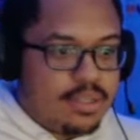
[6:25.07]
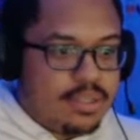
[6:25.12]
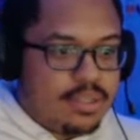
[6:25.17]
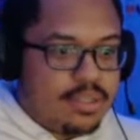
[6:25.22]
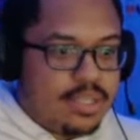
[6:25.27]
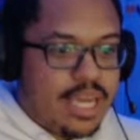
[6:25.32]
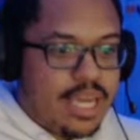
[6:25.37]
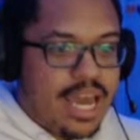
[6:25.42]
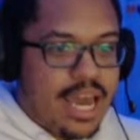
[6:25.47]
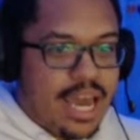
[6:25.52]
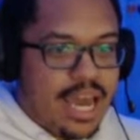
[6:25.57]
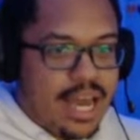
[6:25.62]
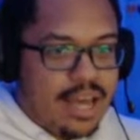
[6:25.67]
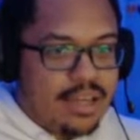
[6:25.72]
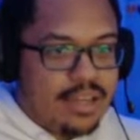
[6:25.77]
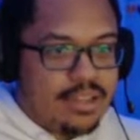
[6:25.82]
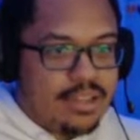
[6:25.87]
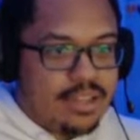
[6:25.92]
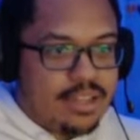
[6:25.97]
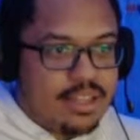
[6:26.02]

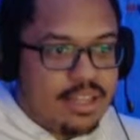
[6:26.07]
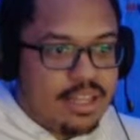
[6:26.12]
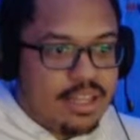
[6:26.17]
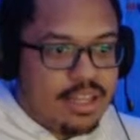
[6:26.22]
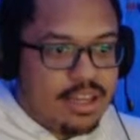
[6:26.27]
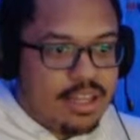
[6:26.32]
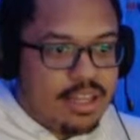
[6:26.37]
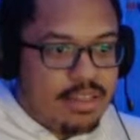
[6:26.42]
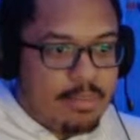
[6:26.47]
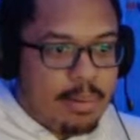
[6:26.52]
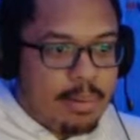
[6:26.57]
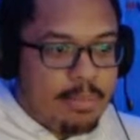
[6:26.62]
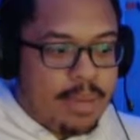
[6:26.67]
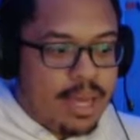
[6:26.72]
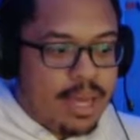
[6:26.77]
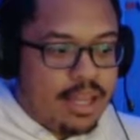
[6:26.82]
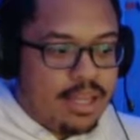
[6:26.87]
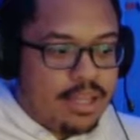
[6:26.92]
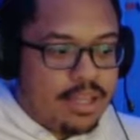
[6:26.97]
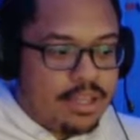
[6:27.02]
Yeah, the the
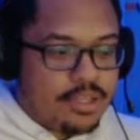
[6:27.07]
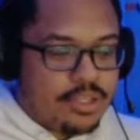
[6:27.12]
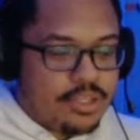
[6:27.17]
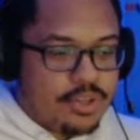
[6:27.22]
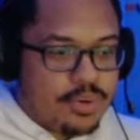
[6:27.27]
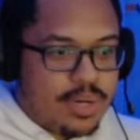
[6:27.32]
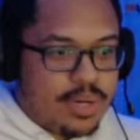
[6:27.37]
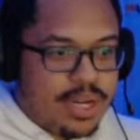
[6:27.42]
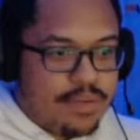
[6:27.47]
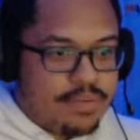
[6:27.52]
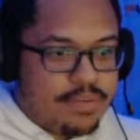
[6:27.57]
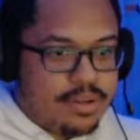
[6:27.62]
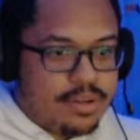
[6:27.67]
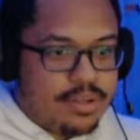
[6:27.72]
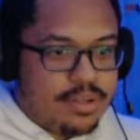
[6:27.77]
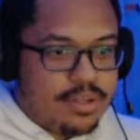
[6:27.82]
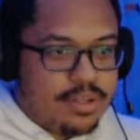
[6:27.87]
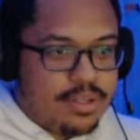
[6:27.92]
mammalians or whatever.